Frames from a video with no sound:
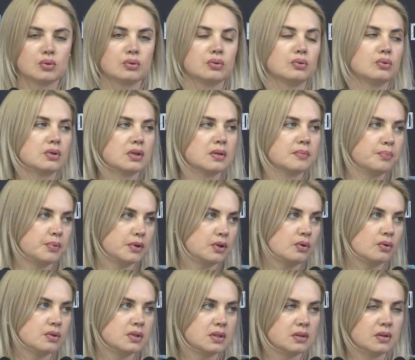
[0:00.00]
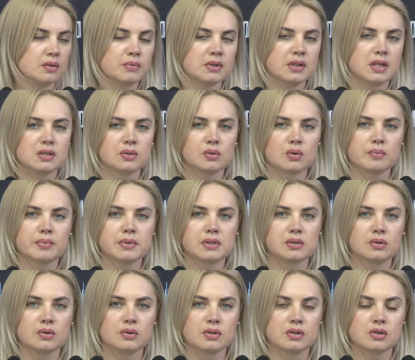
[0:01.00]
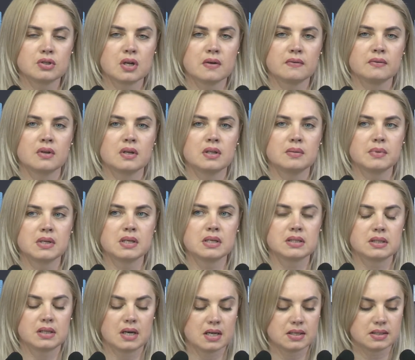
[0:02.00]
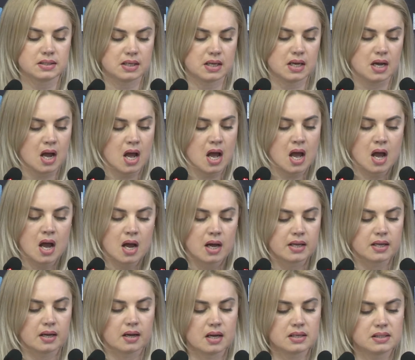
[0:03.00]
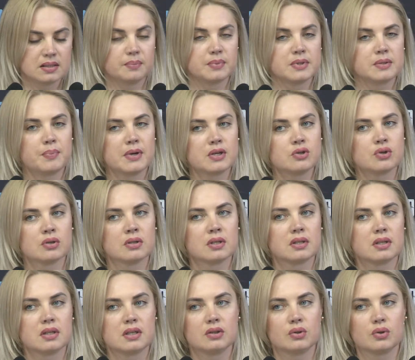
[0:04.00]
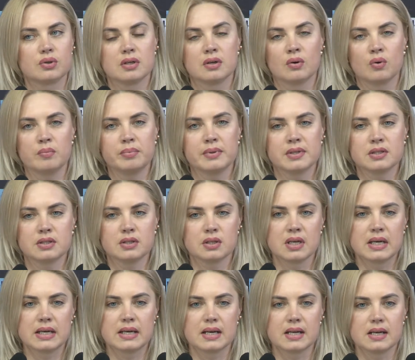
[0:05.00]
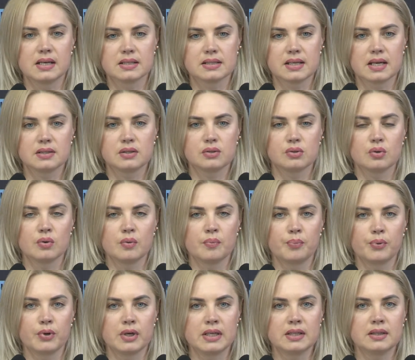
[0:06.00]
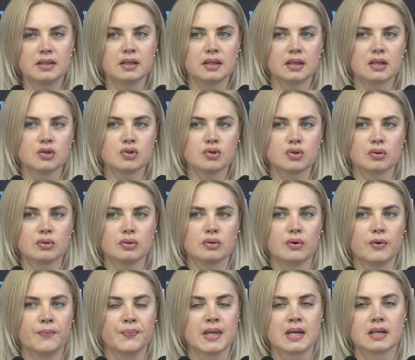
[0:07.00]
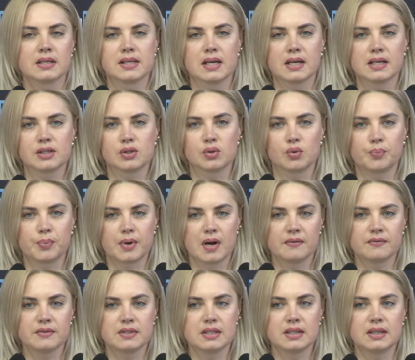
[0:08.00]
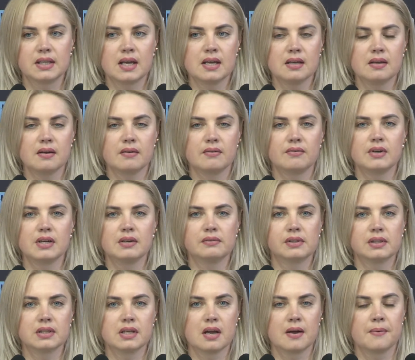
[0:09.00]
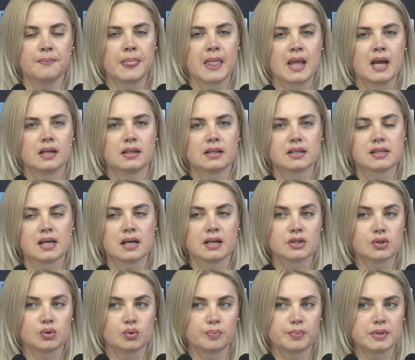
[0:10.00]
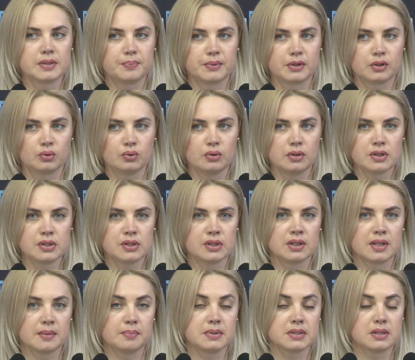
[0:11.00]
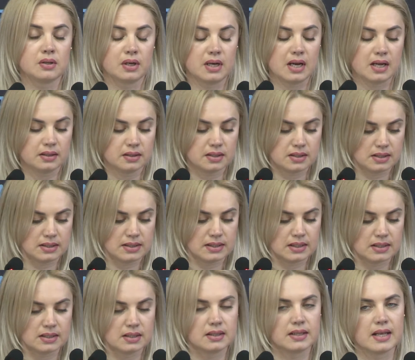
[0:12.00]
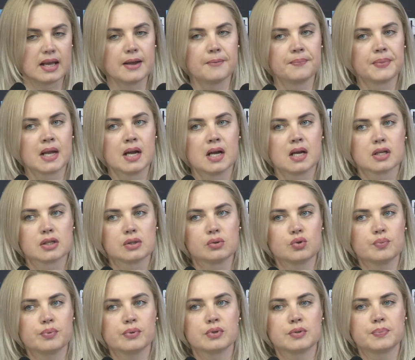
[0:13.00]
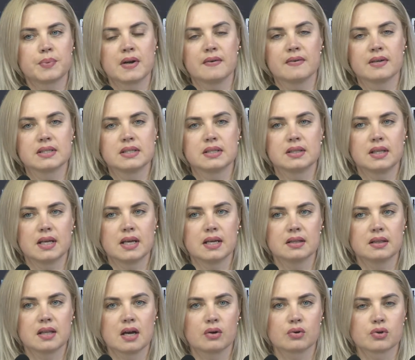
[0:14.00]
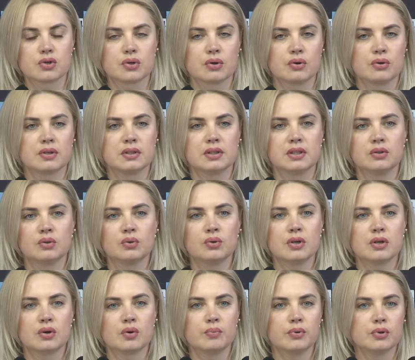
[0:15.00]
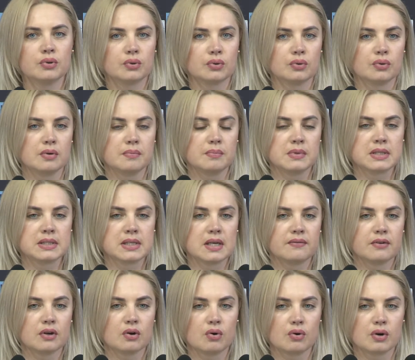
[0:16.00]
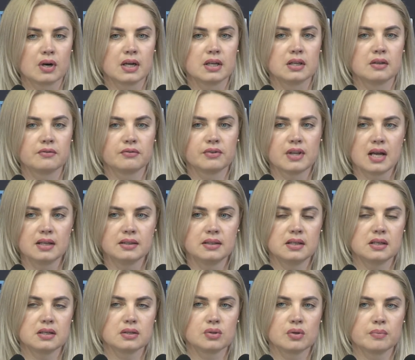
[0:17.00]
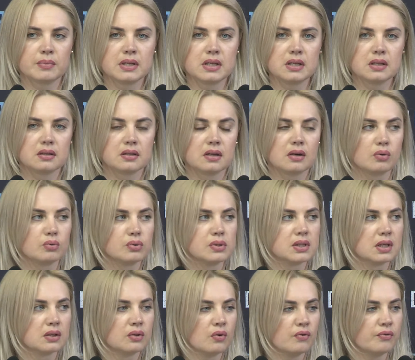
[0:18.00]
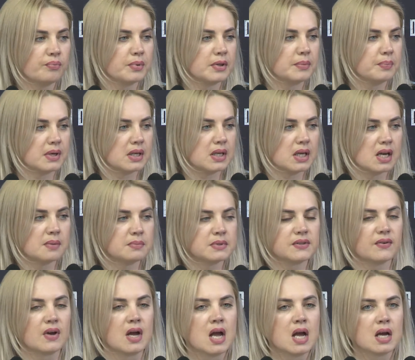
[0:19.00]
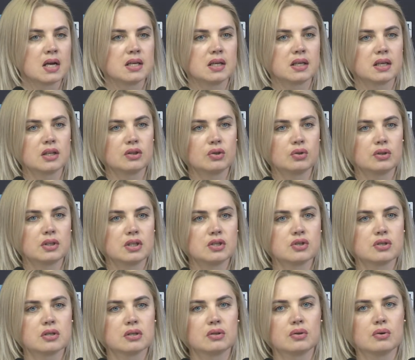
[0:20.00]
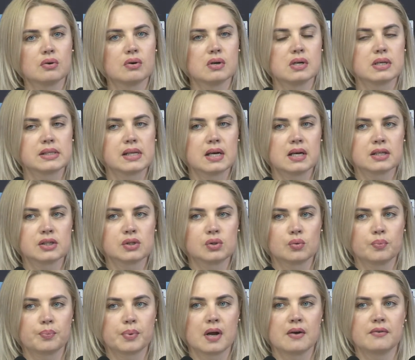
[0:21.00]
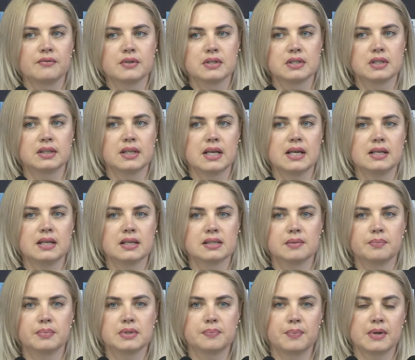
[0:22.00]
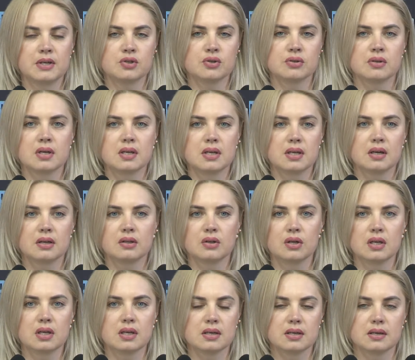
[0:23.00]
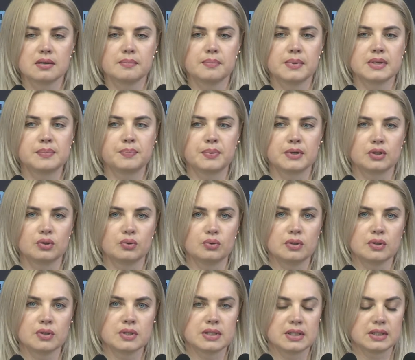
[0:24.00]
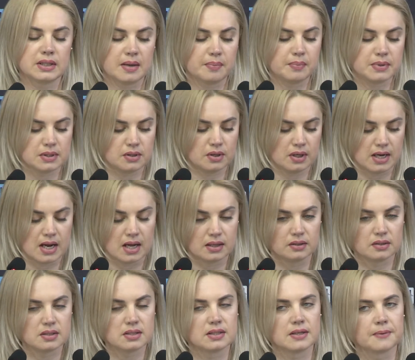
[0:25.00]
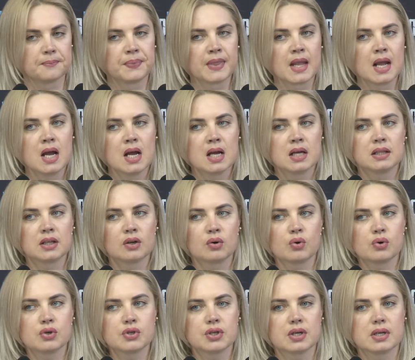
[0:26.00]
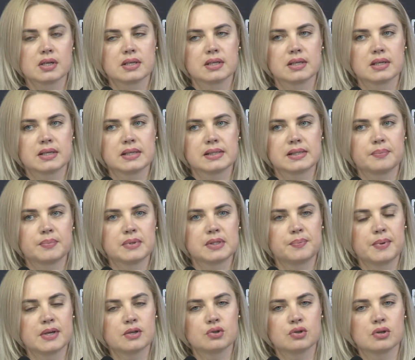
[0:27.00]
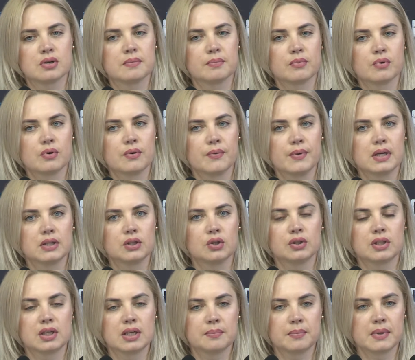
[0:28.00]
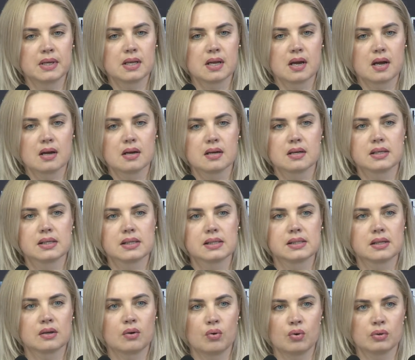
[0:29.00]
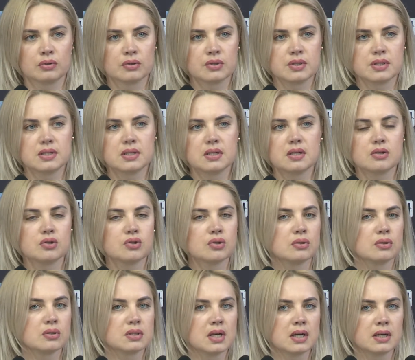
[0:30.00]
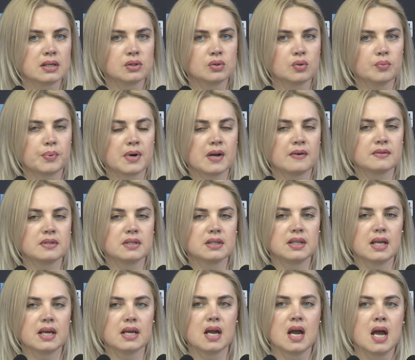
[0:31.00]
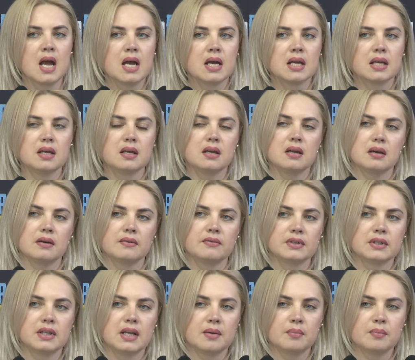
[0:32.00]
The Children Care Service is a structural subdivision of the Odesa Regional State Administration, which ensures the implementation of the state policy on the social protection of children, prevention of child neglect and homelessness in the territory of the region. Our service also coordinates the work of local executive bodies, enterprises, institutions, and organizations of all forms of ownership in solving issues of social protection of children and organizing work to prevent child neglect and homelessness. We